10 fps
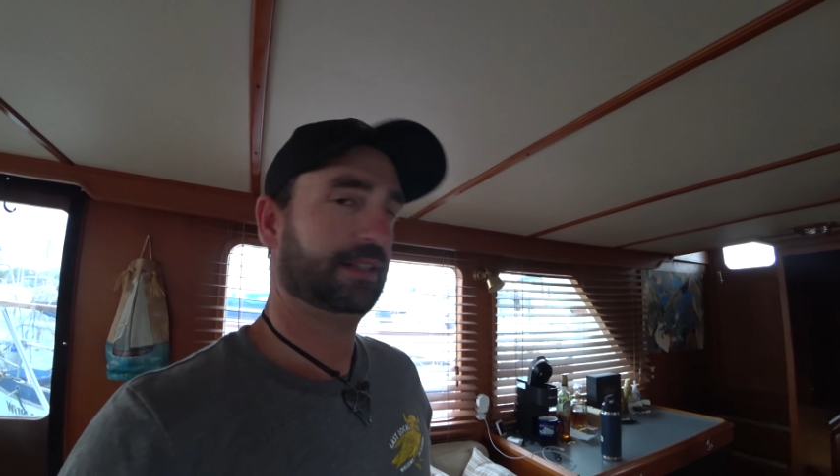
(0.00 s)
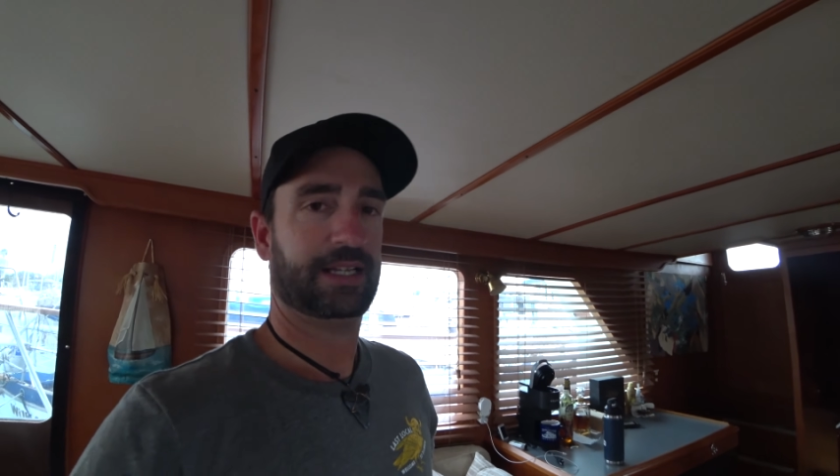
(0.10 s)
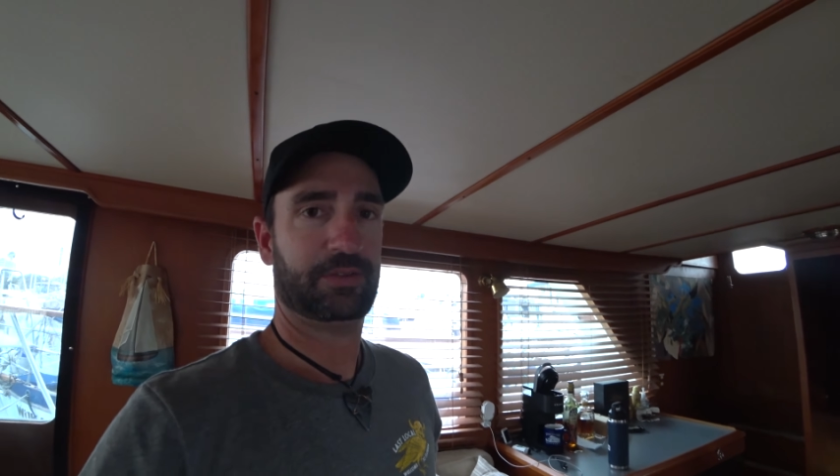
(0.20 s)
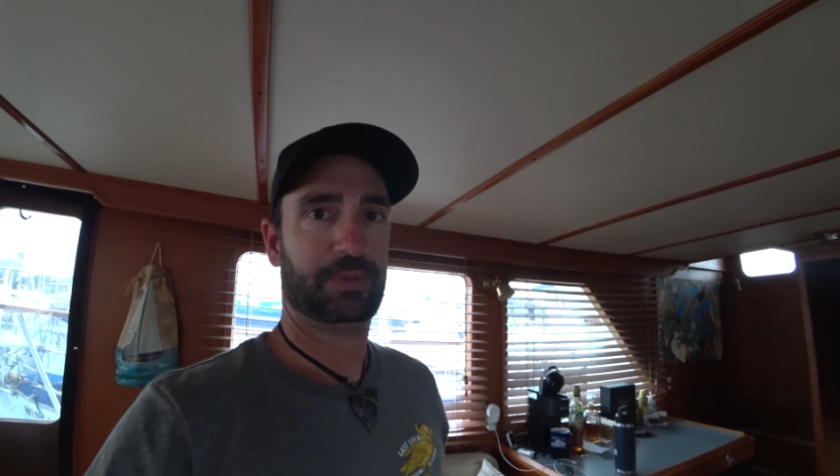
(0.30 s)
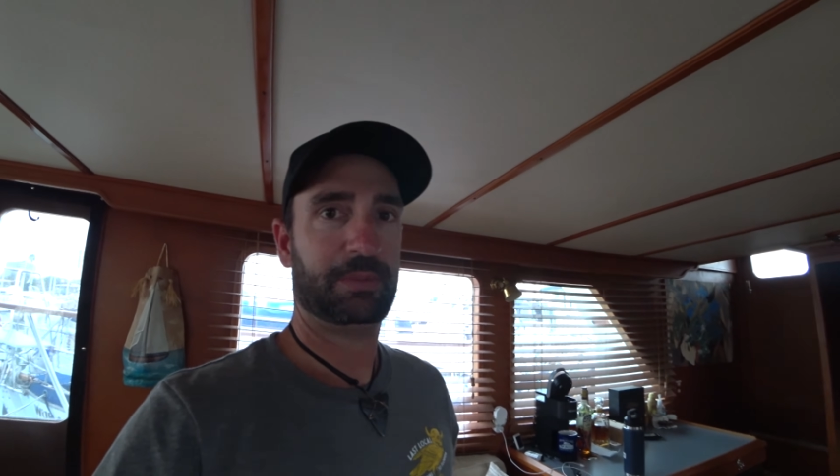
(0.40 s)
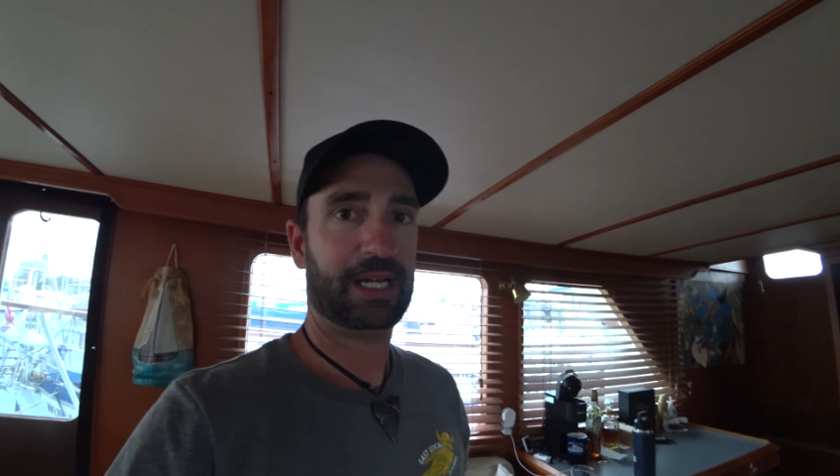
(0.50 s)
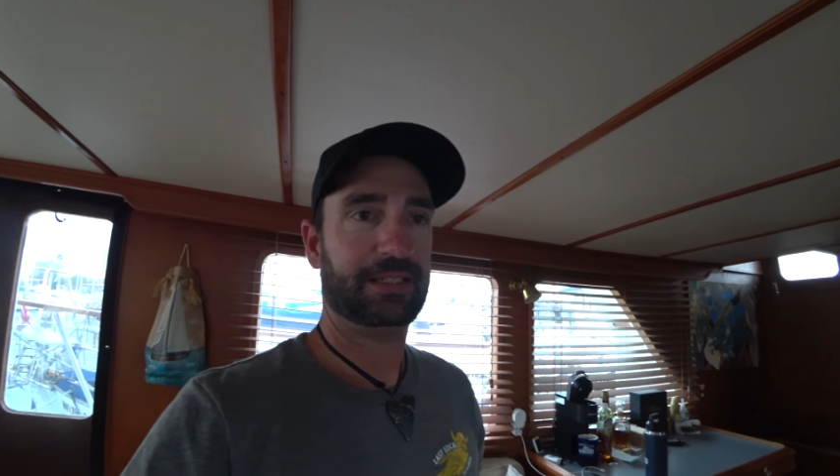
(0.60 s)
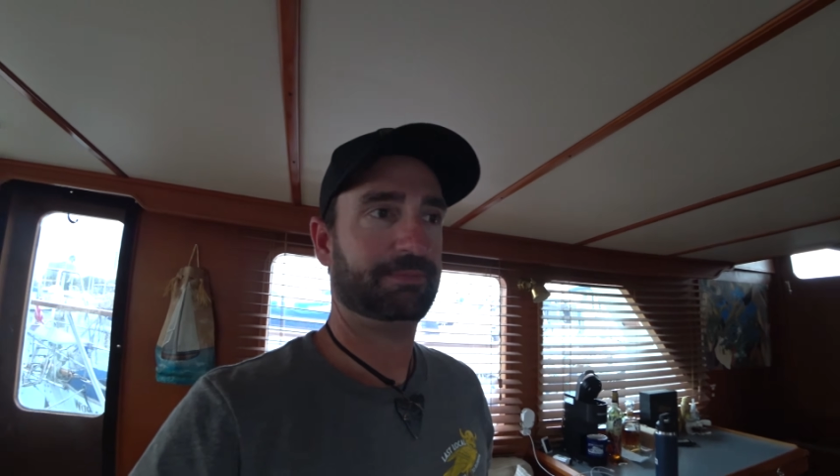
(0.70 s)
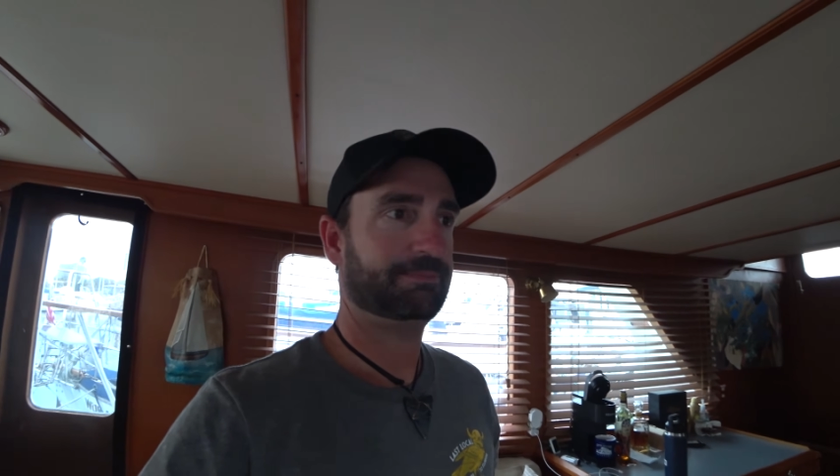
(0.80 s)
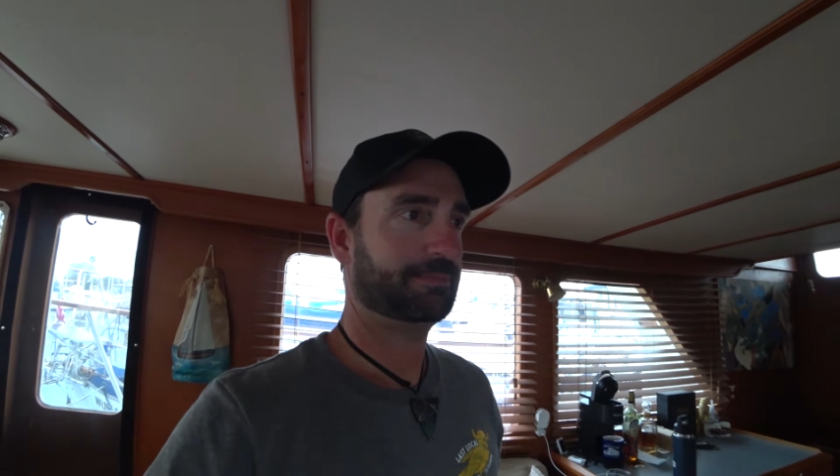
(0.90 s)
that's what I
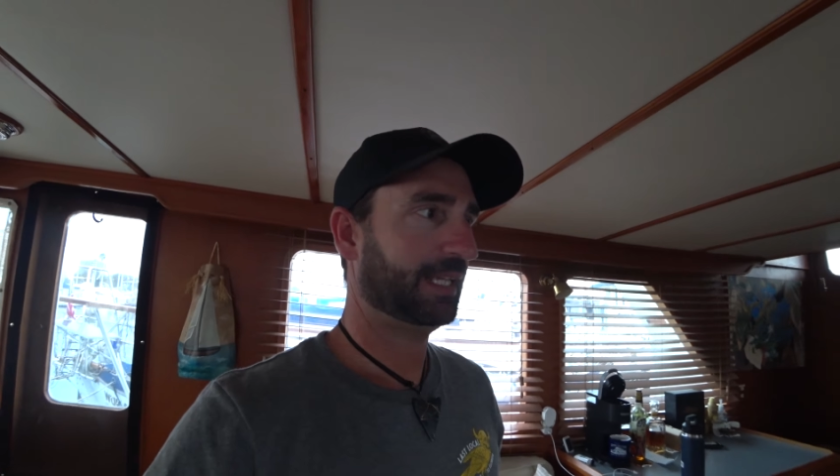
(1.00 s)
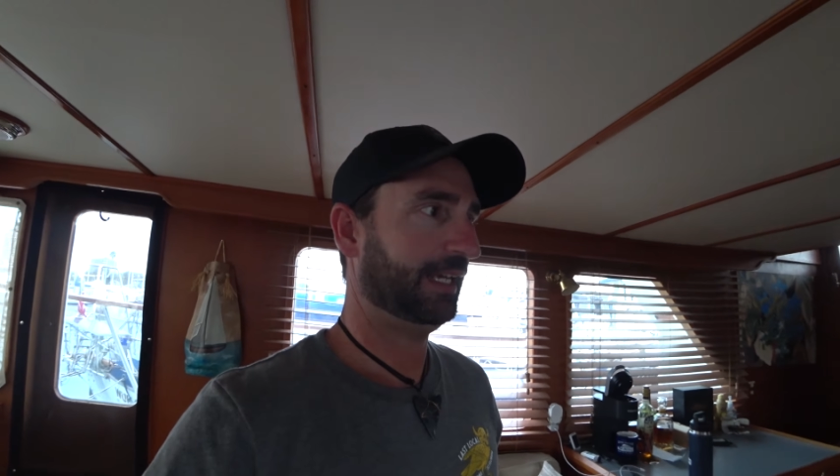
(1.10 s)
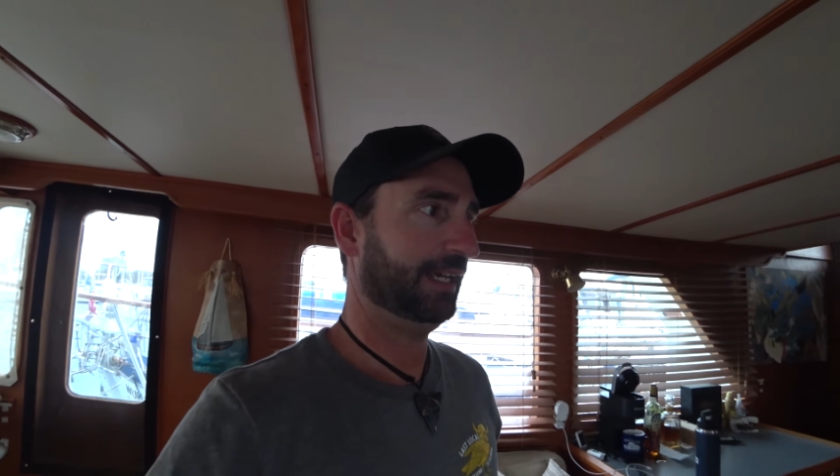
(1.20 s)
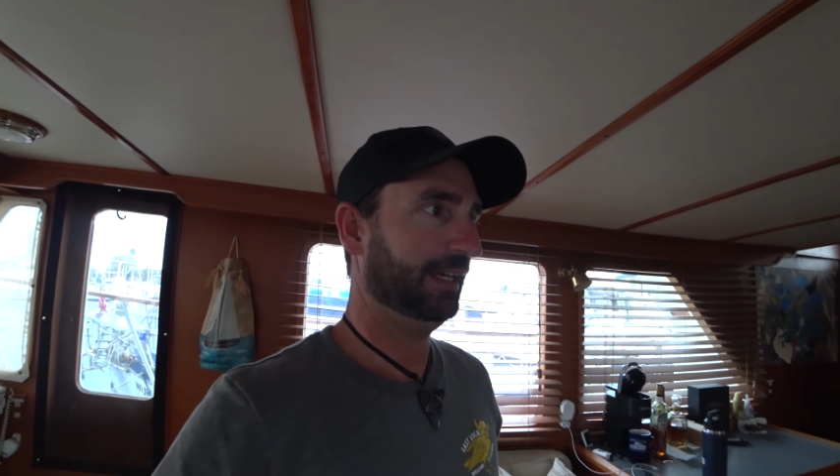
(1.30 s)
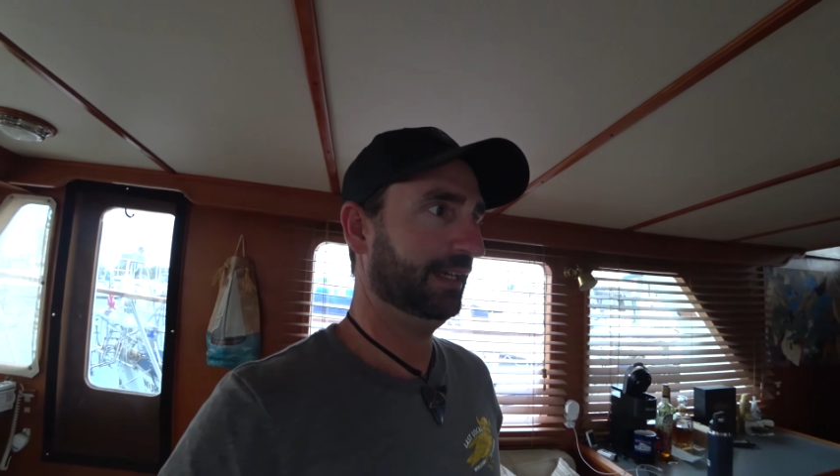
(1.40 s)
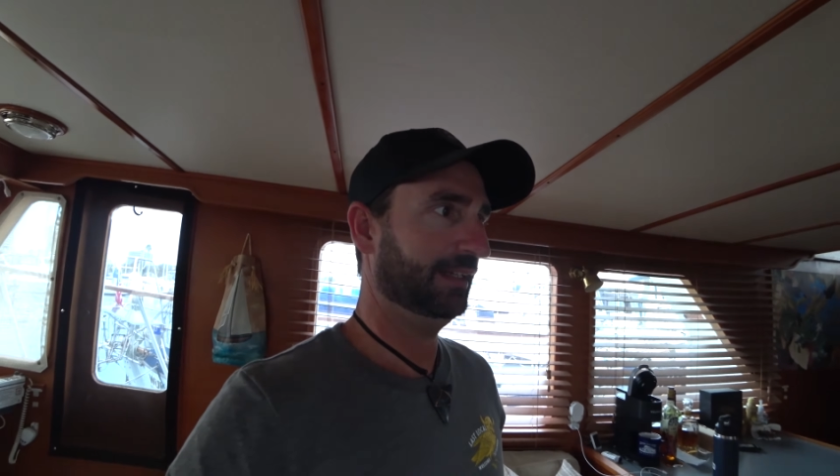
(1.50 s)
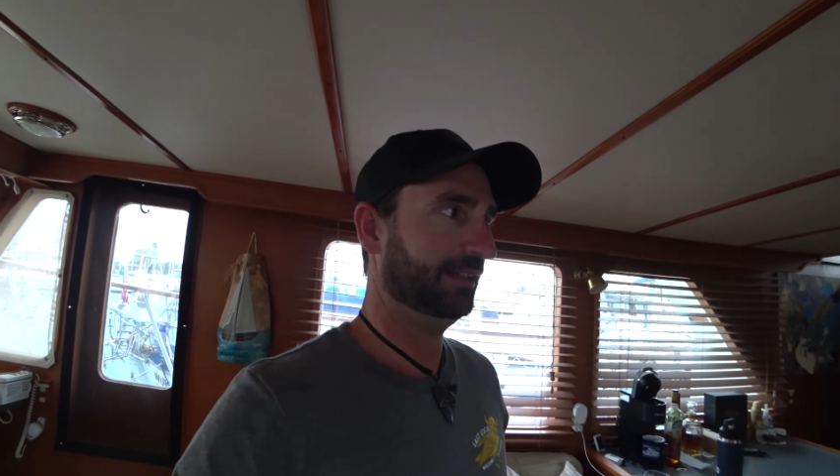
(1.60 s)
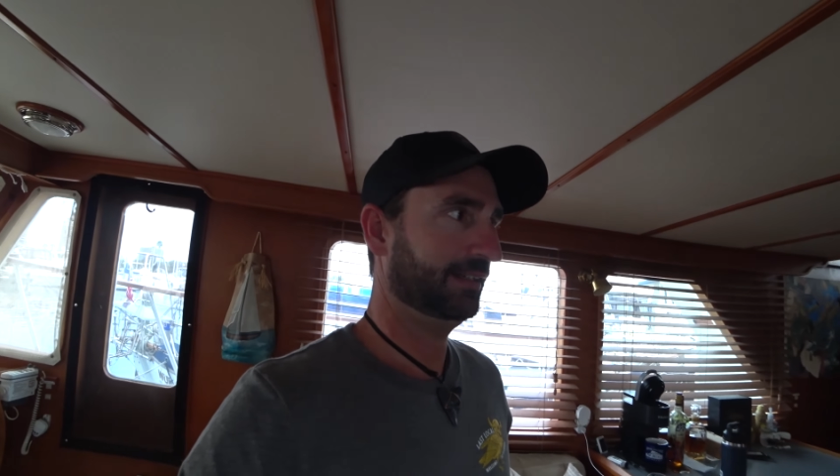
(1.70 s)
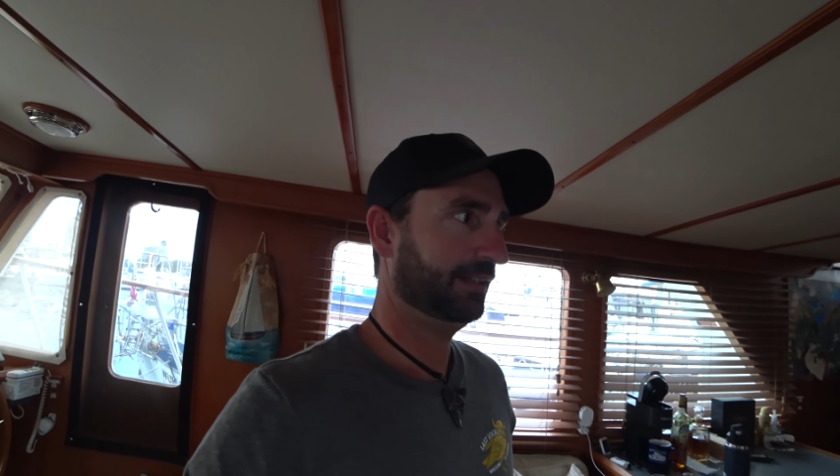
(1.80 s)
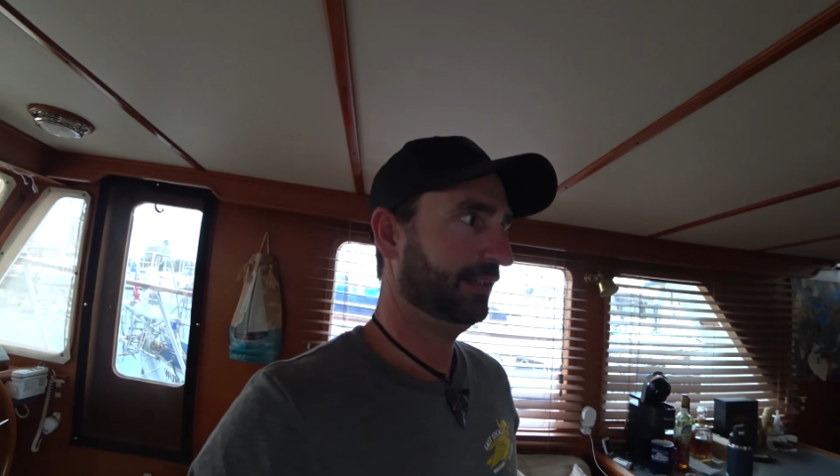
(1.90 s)
bought. And